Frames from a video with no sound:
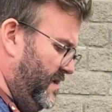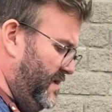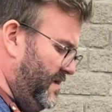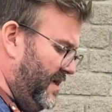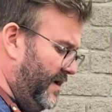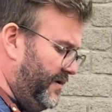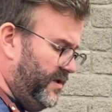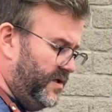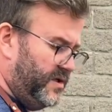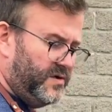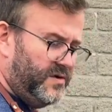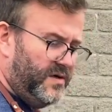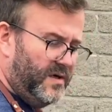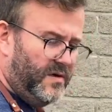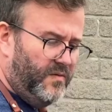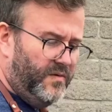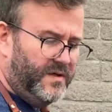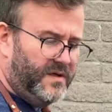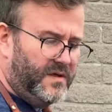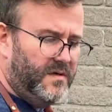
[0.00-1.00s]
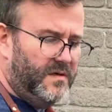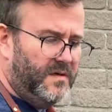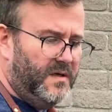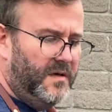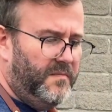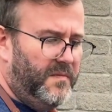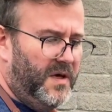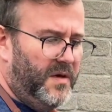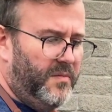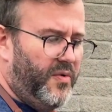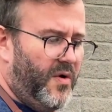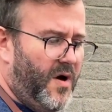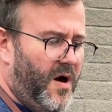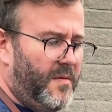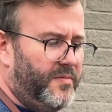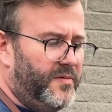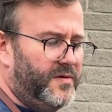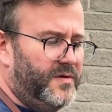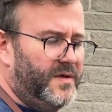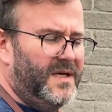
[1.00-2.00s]
Now the trick with cooking meat
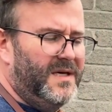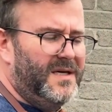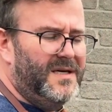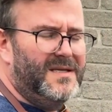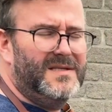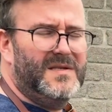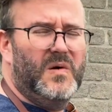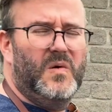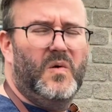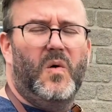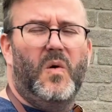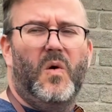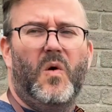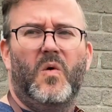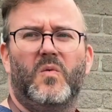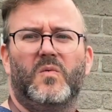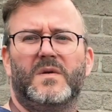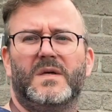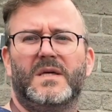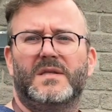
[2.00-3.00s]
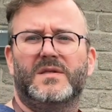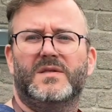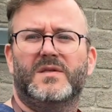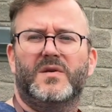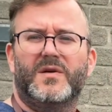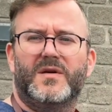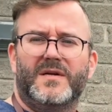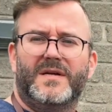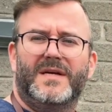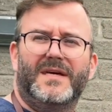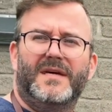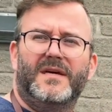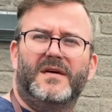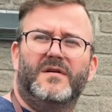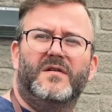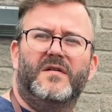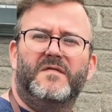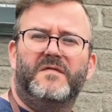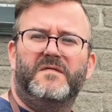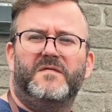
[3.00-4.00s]
properly is only turning it
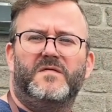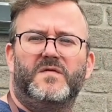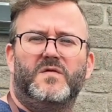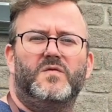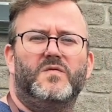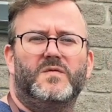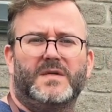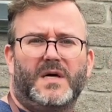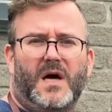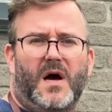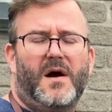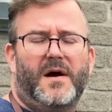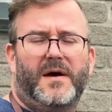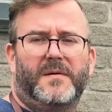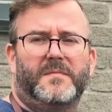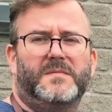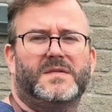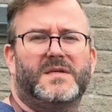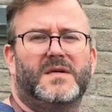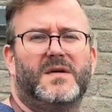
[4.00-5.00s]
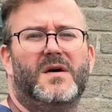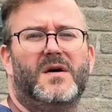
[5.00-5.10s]
a few times.